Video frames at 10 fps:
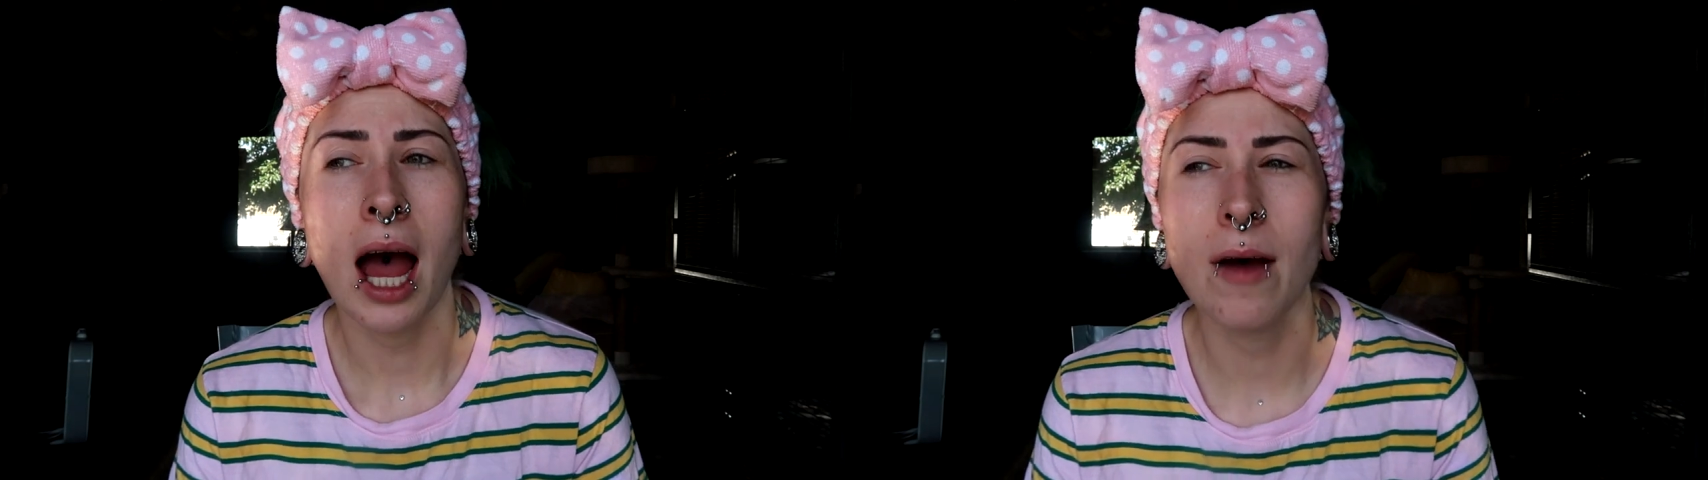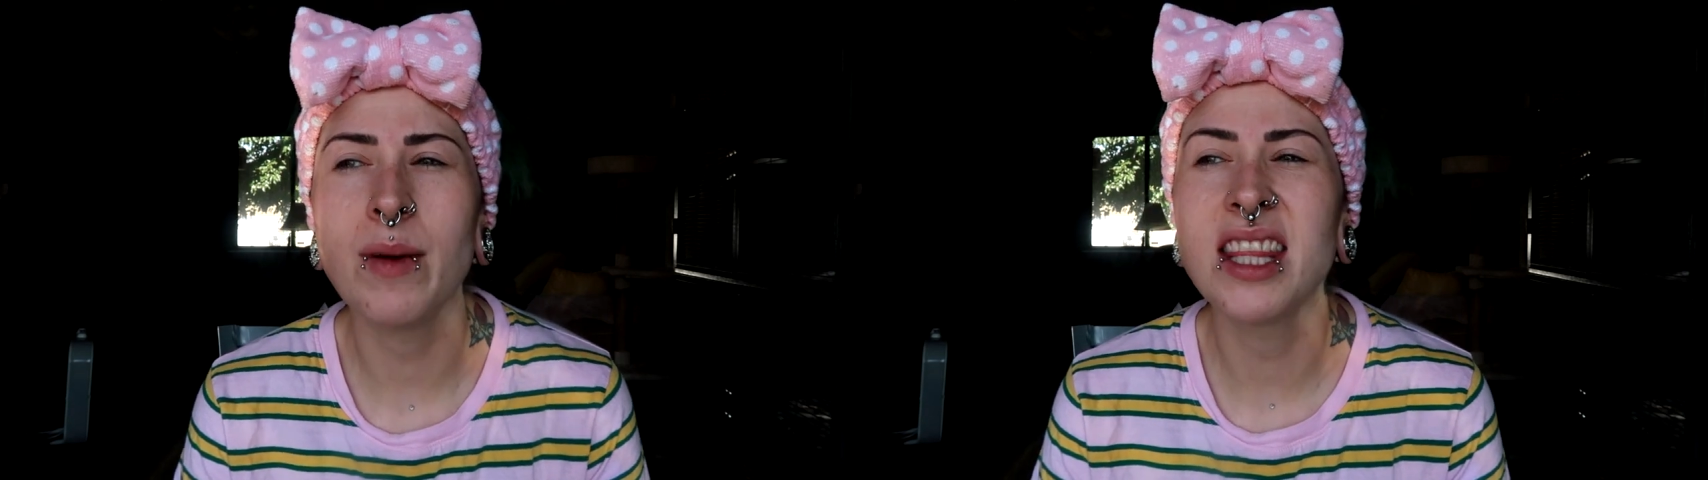
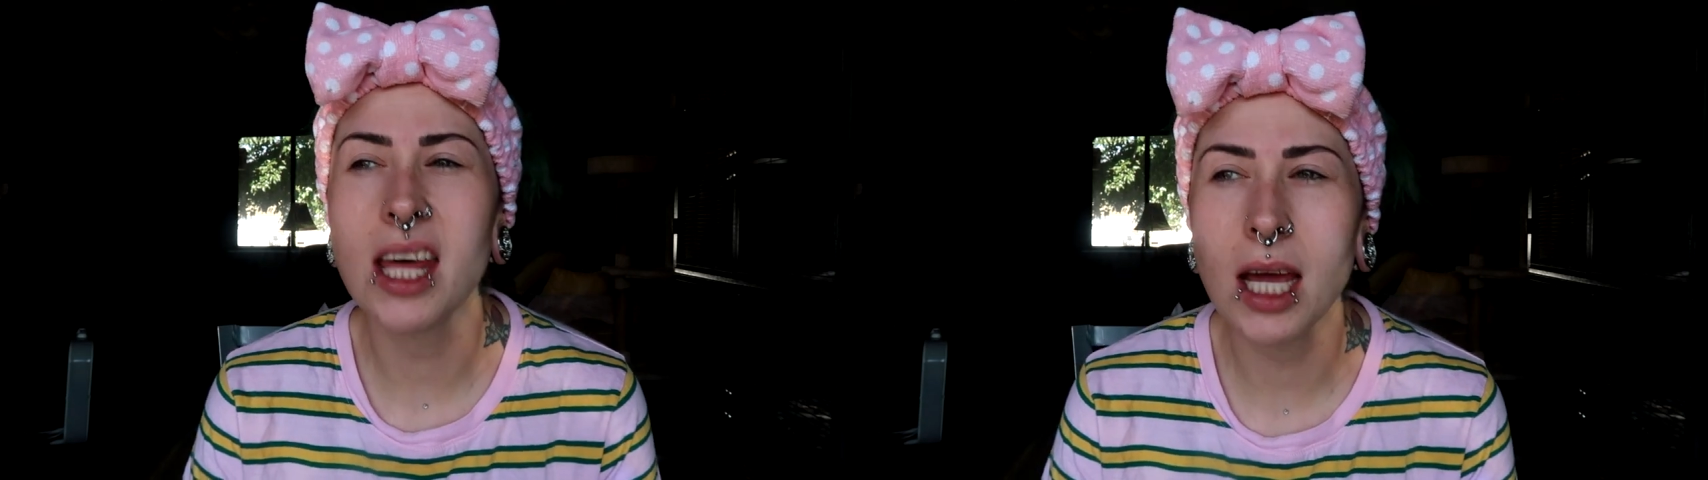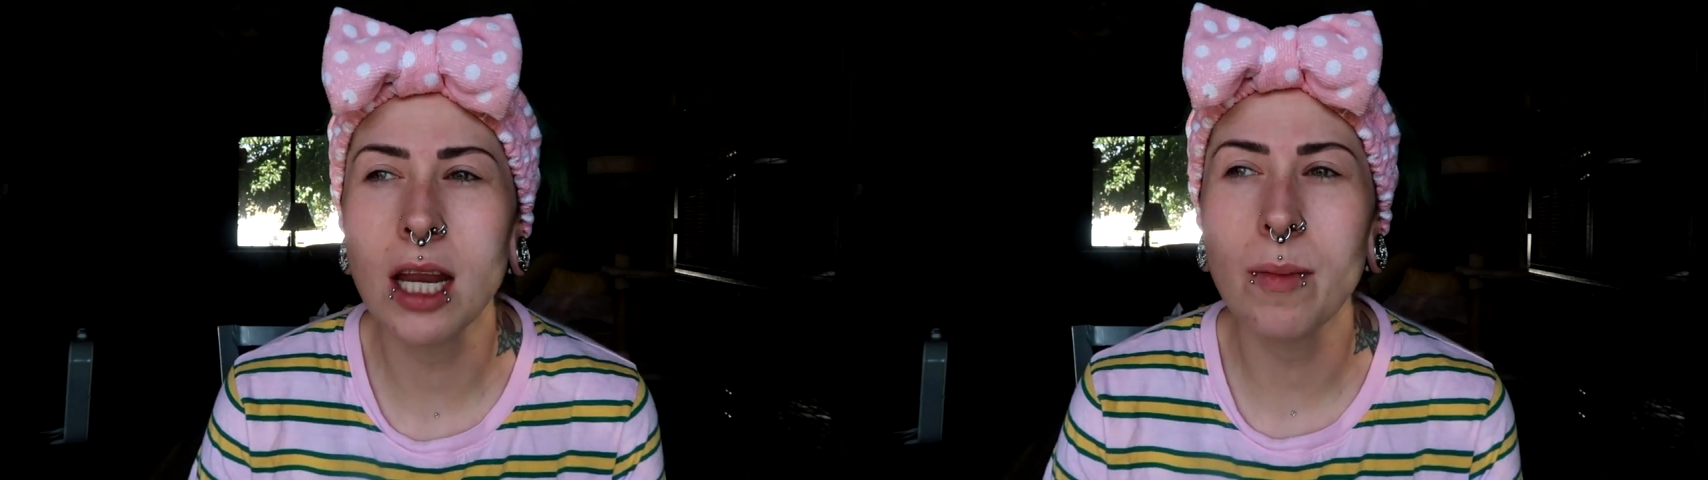I've been
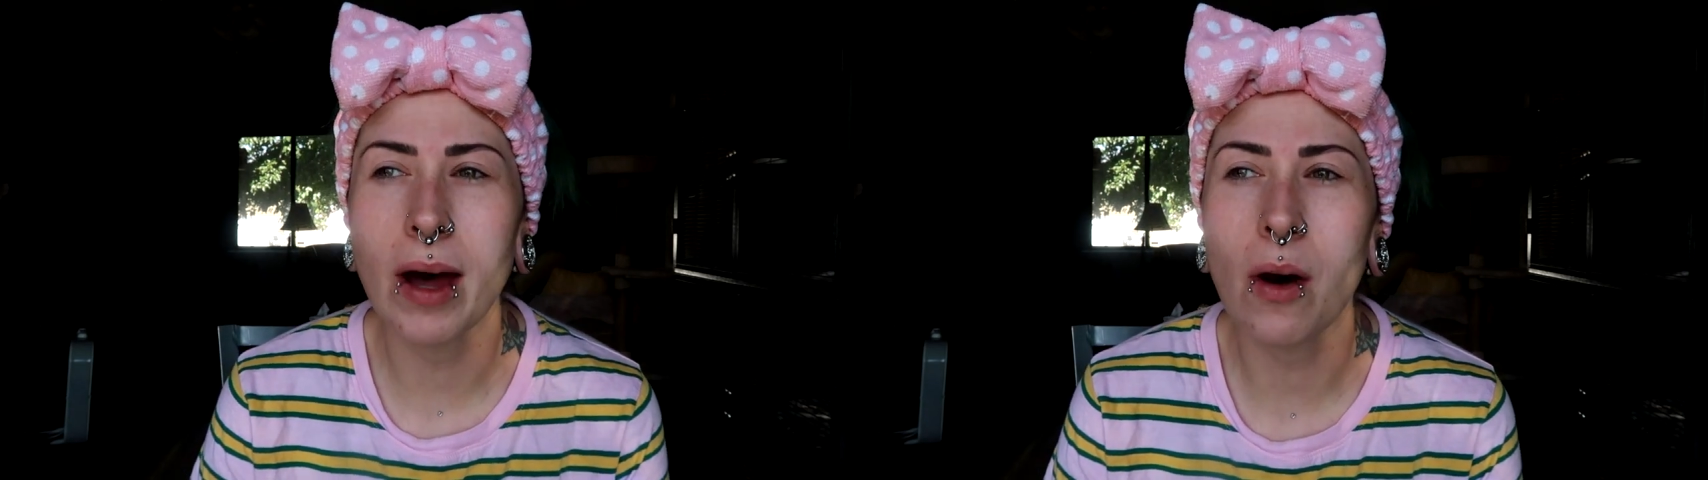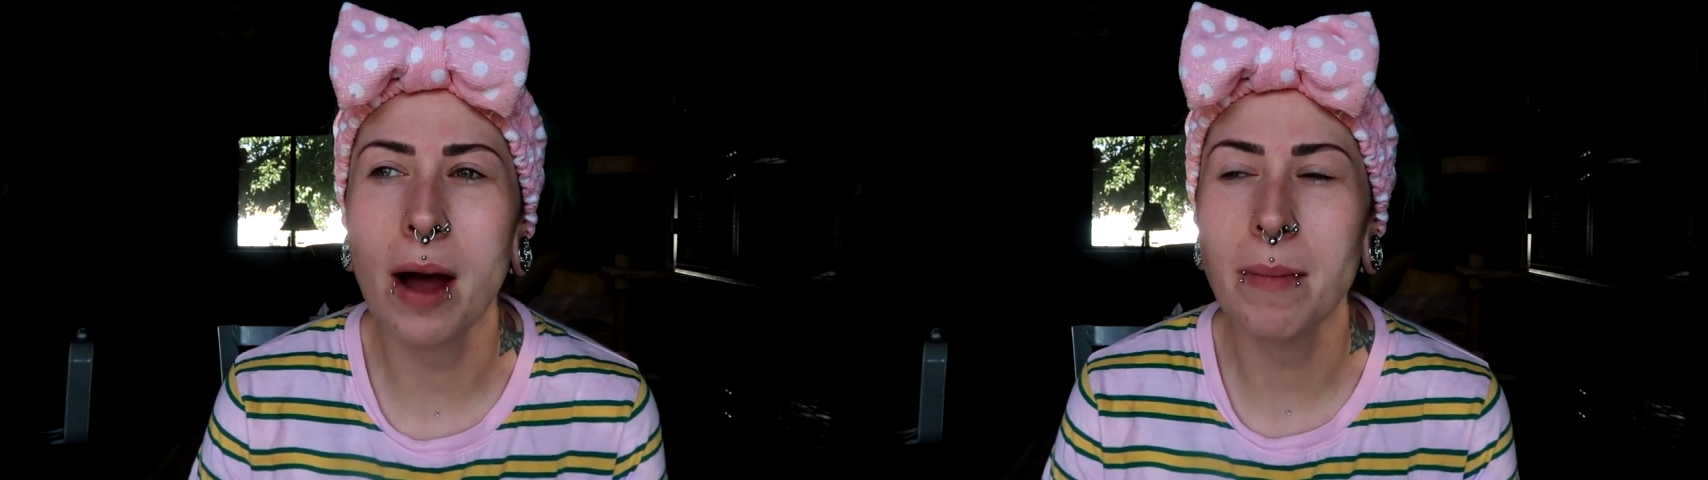thinking
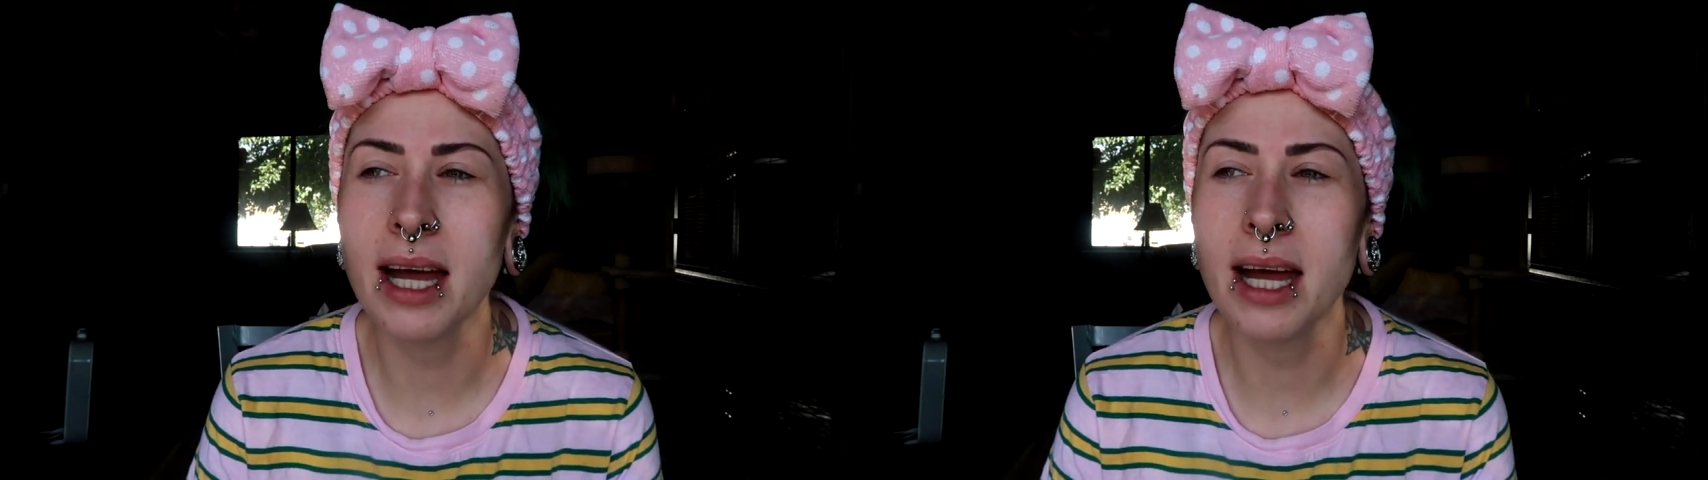about, I